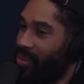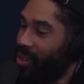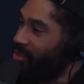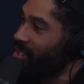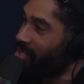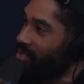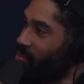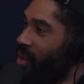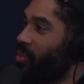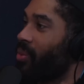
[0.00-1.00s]
we've reached this
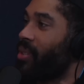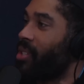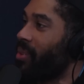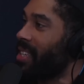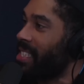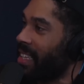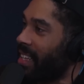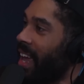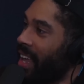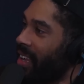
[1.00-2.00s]
point where we're doing this
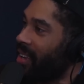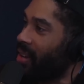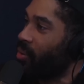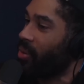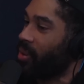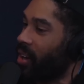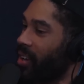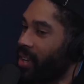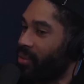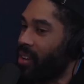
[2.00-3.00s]
again, where we got
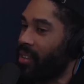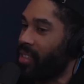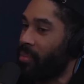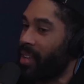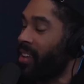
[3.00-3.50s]
to get rid of them.